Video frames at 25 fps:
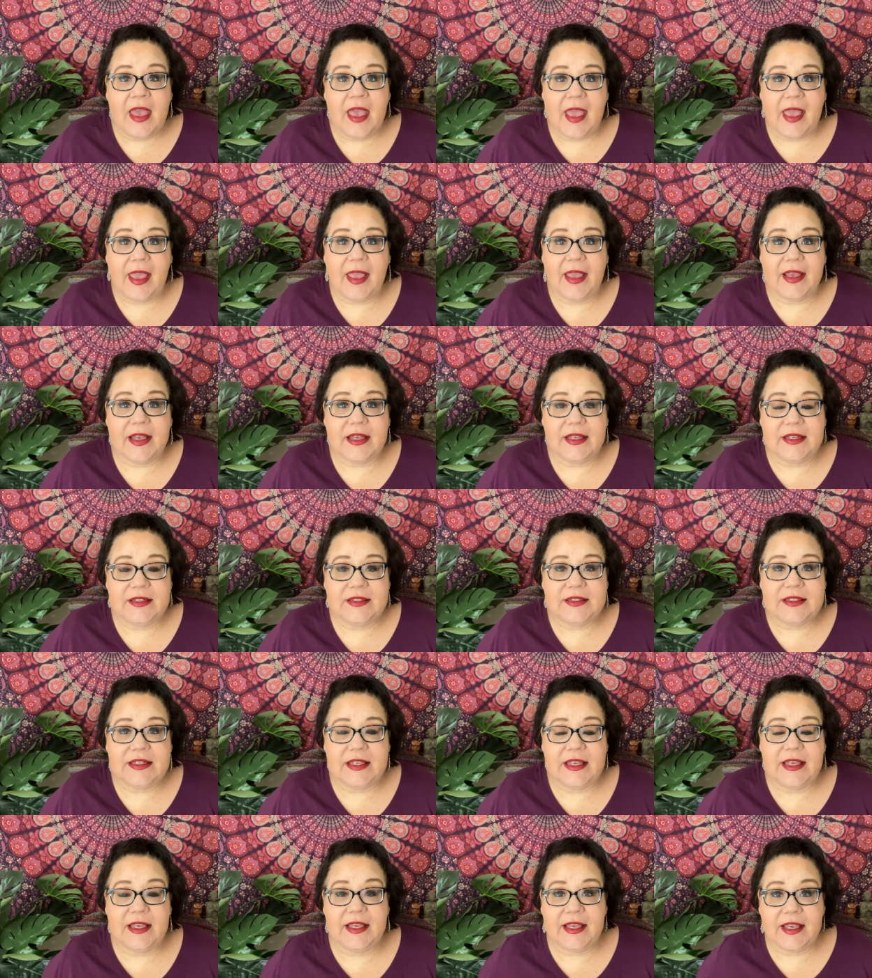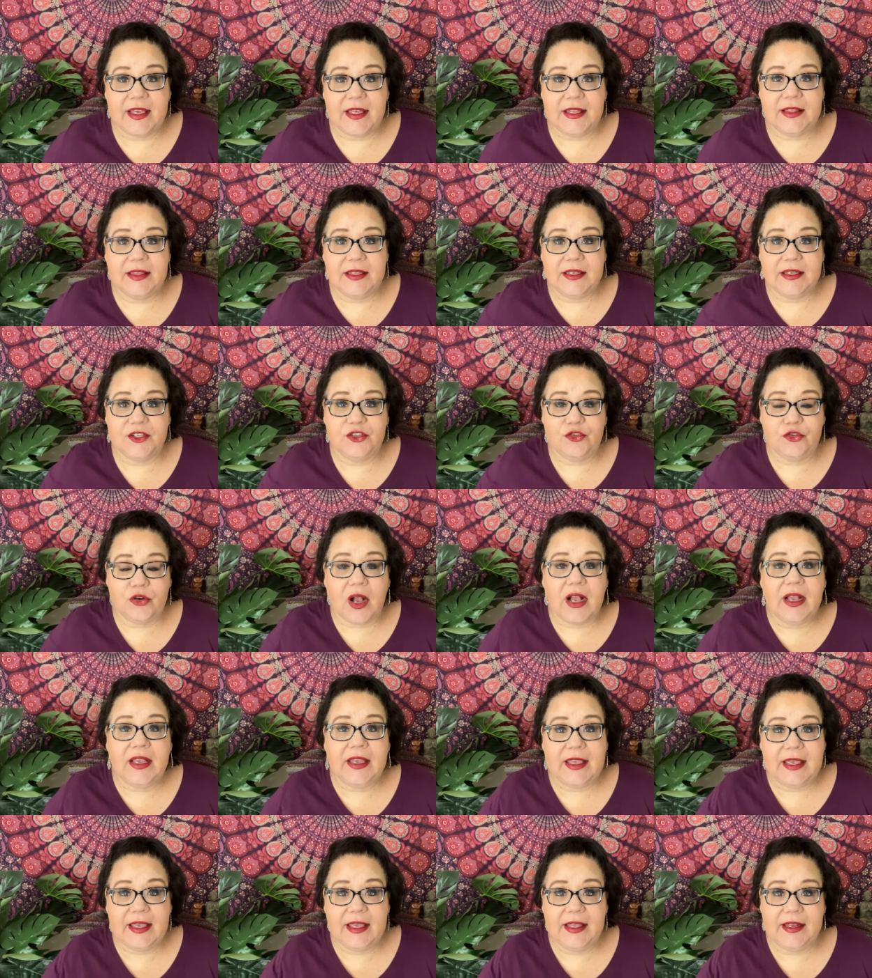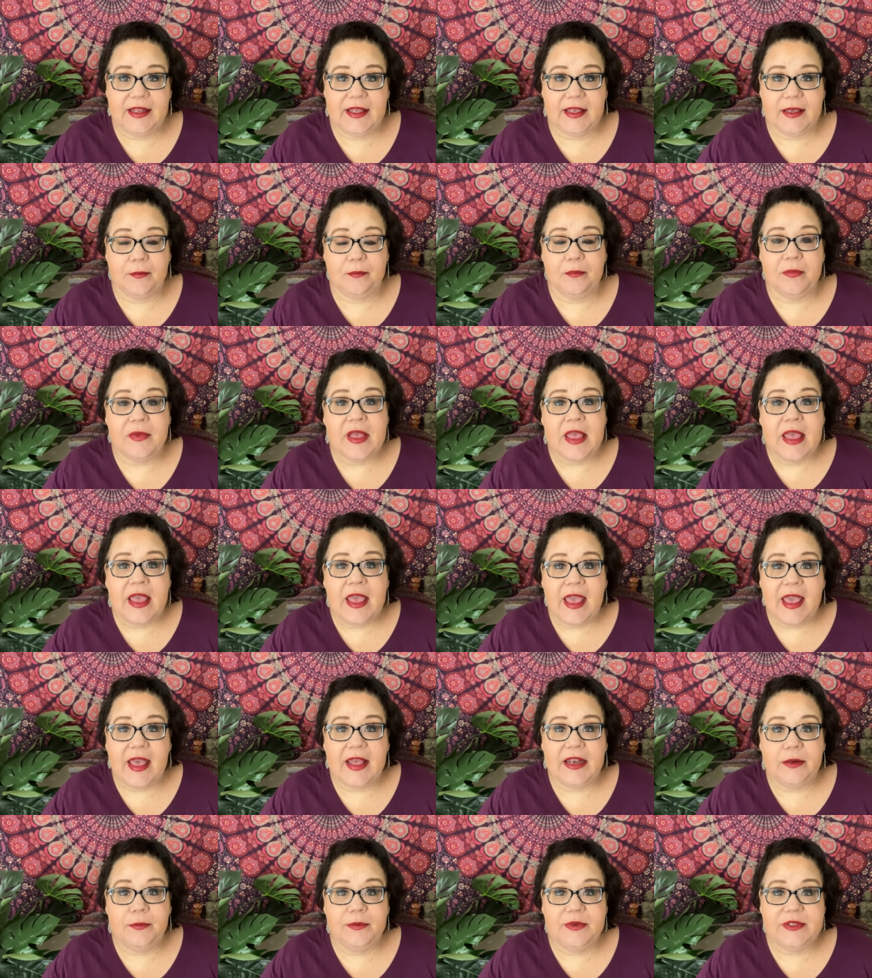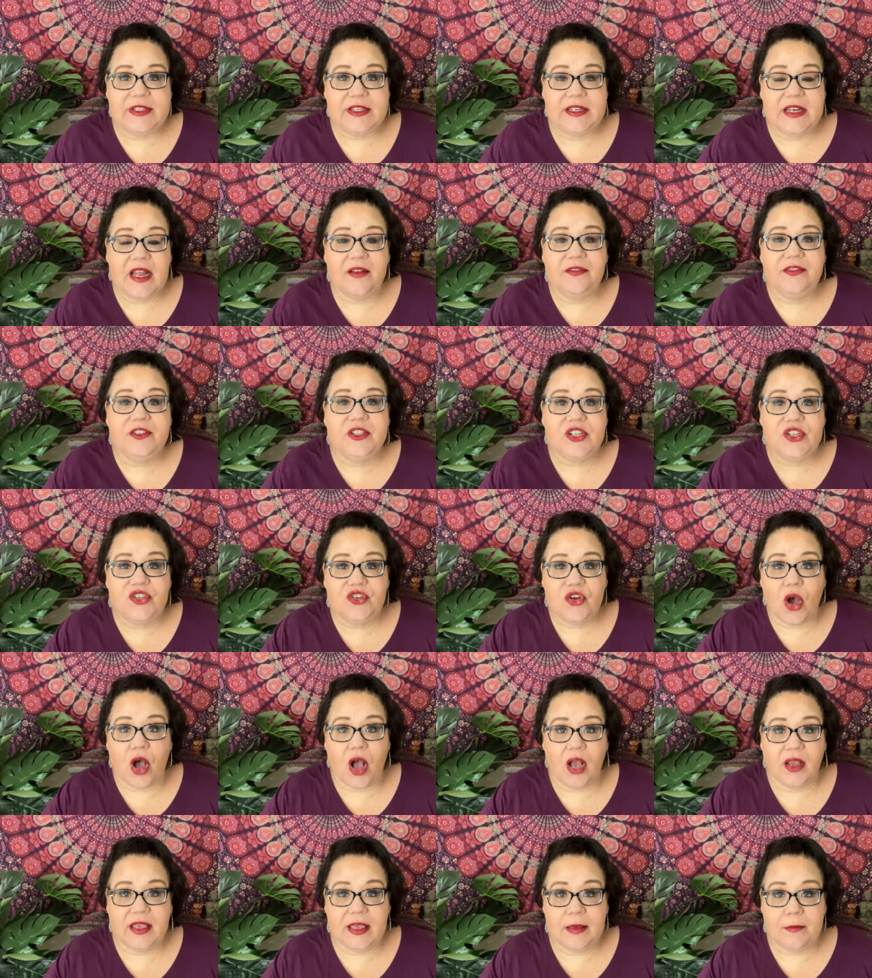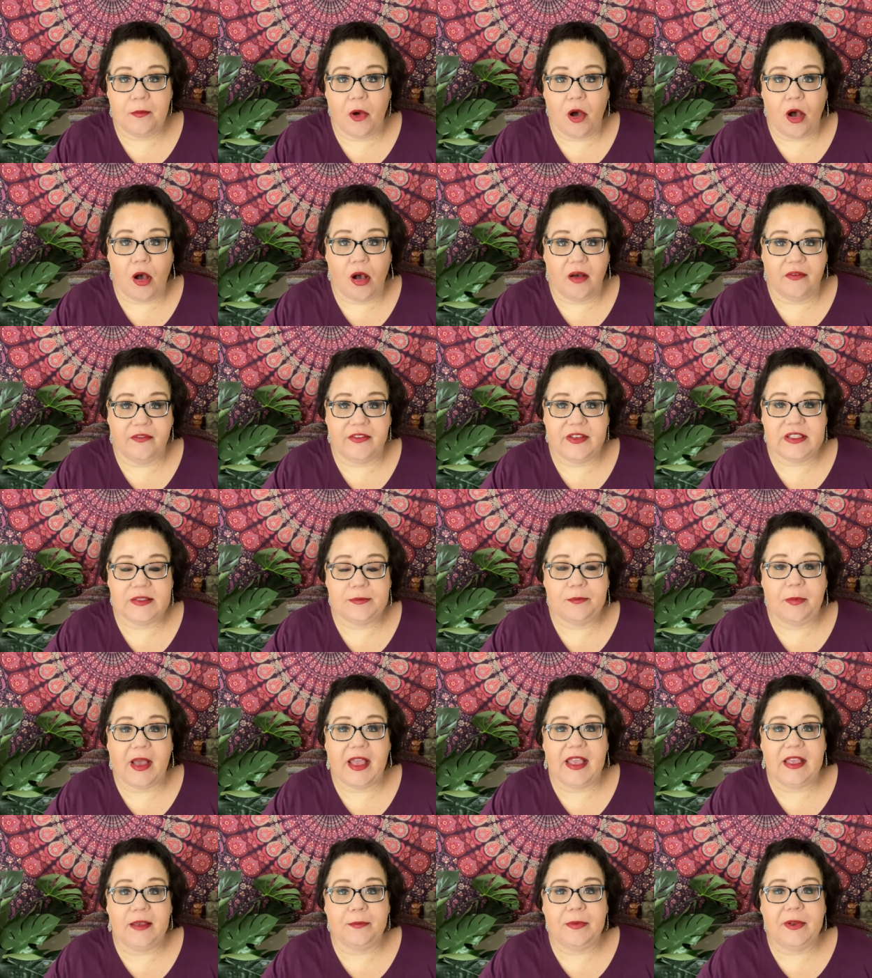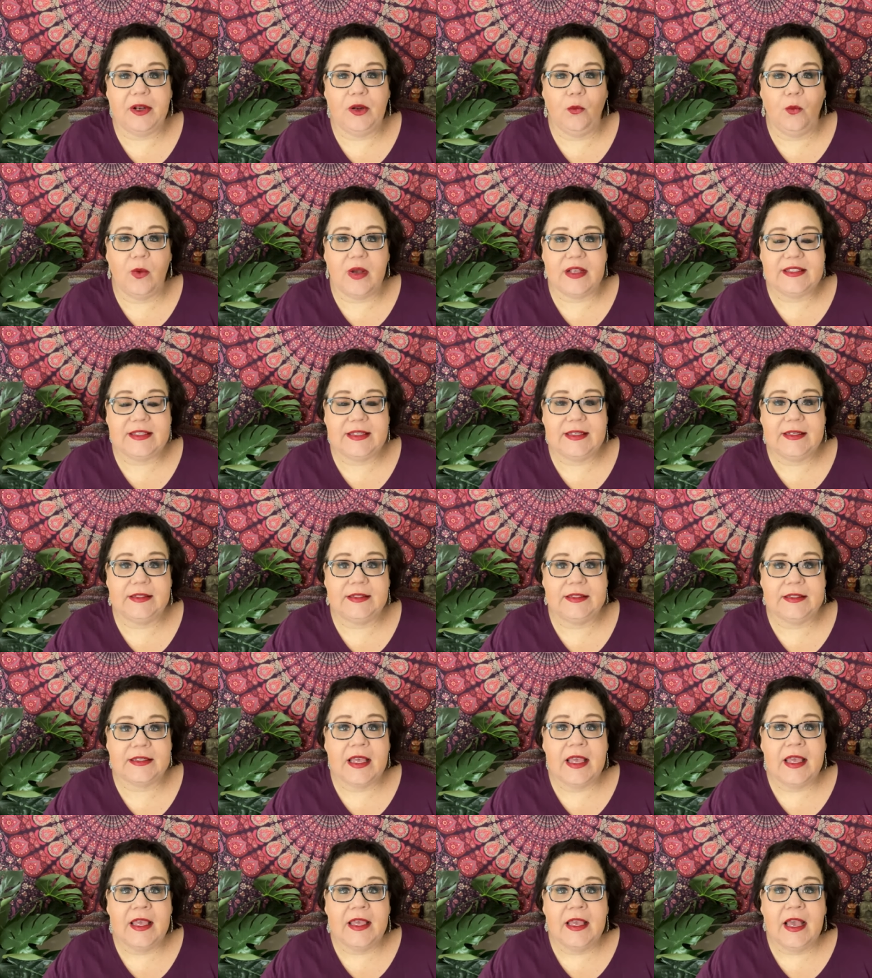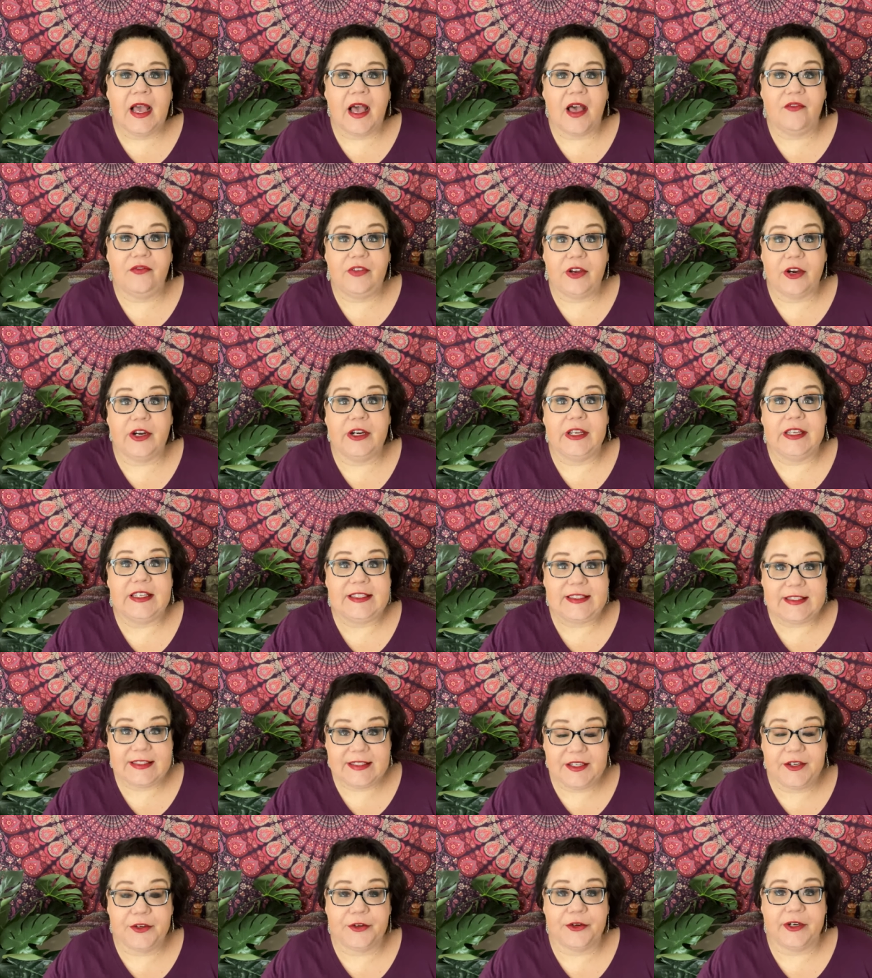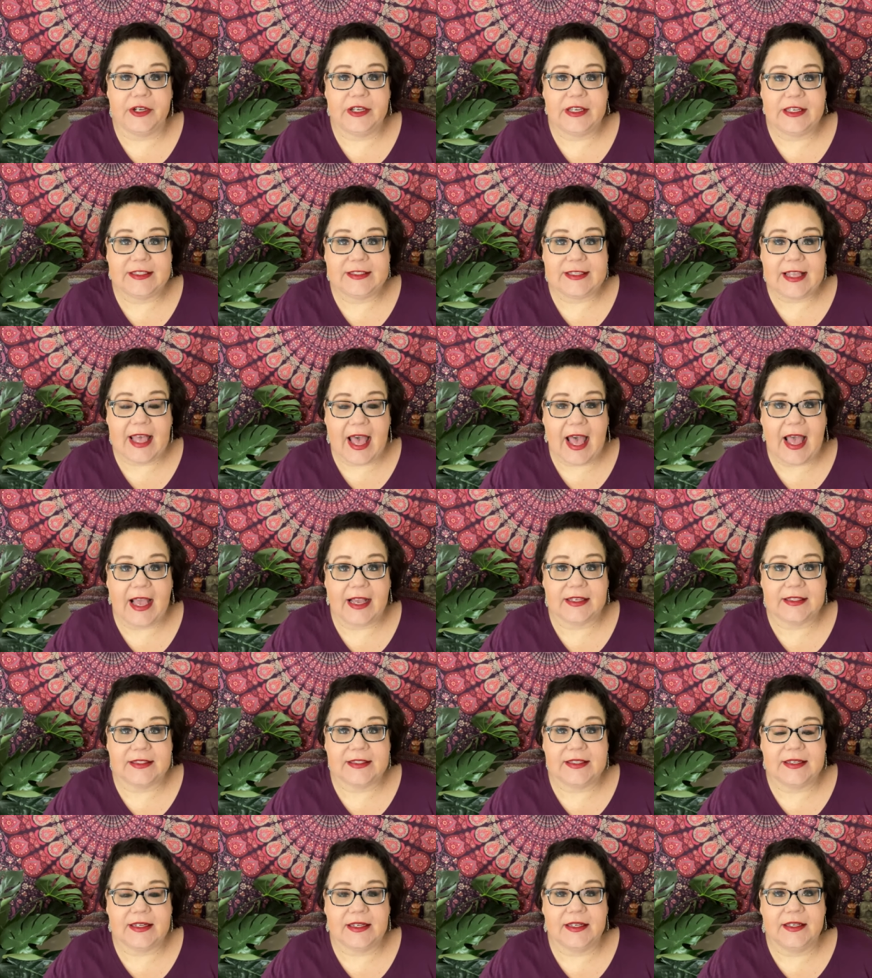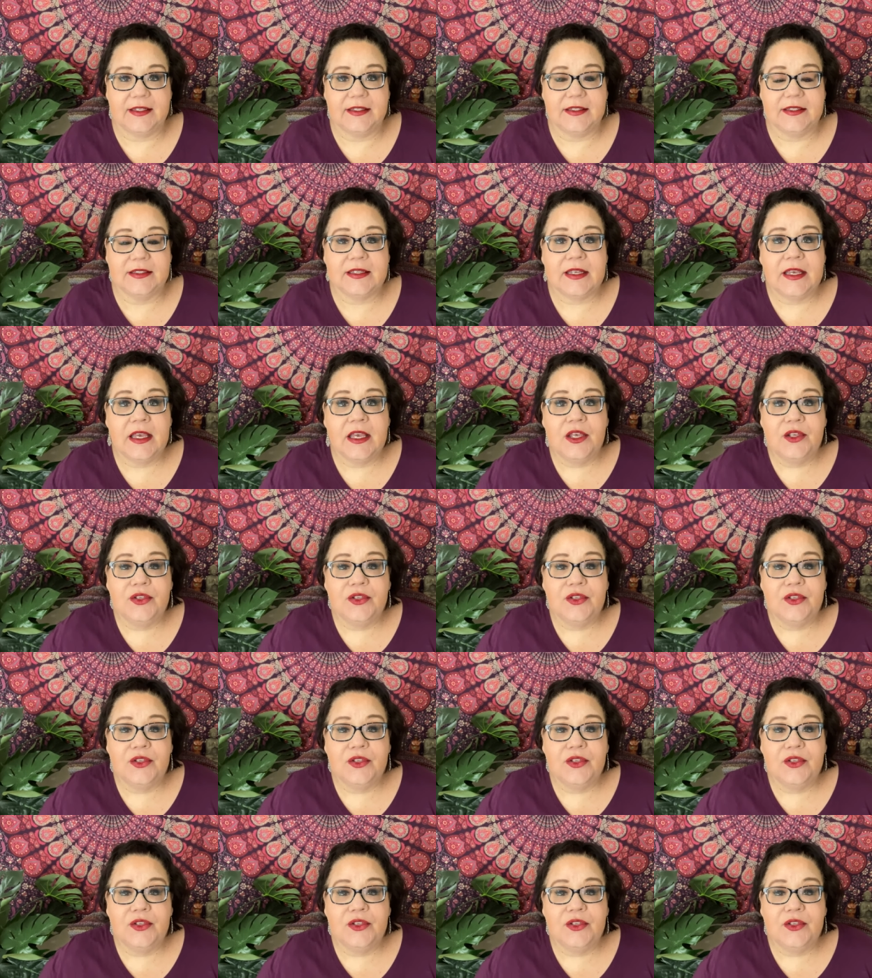And the truck hit him, and it was enough to knock him off his bike, but it wasn't a very serious accident.